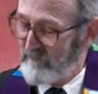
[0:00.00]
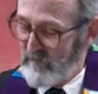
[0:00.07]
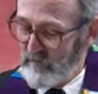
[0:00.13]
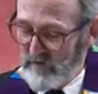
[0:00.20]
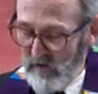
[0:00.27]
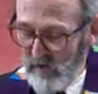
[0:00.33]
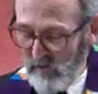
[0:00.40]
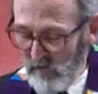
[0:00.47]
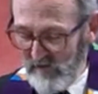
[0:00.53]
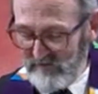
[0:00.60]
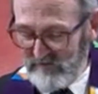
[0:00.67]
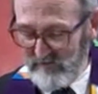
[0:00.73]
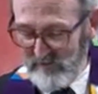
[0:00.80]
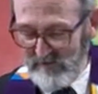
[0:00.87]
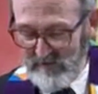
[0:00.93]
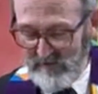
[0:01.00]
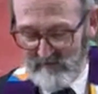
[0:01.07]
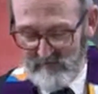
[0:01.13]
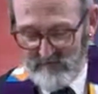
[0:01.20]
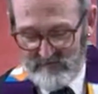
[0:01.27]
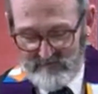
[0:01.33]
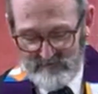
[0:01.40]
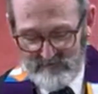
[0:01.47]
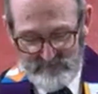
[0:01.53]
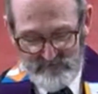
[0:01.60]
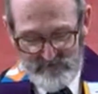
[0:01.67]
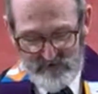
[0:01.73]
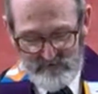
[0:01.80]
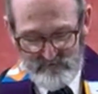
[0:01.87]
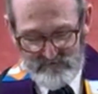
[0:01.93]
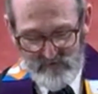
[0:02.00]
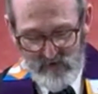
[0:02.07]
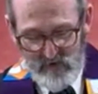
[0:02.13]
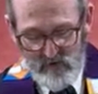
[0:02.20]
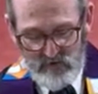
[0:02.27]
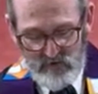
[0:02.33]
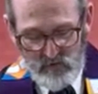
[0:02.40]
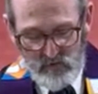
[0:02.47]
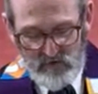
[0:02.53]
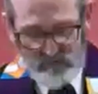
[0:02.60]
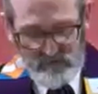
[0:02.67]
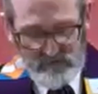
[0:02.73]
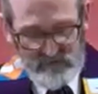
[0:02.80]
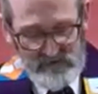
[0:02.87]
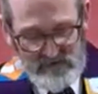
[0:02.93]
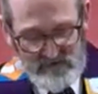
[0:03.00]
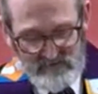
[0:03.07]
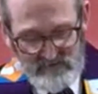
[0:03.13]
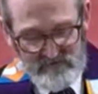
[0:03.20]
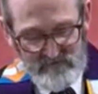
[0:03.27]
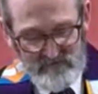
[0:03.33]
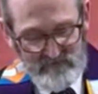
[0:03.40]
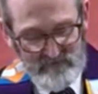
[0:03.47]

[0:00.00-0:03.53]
We don't want to be comforted sometimes. We don't want to believe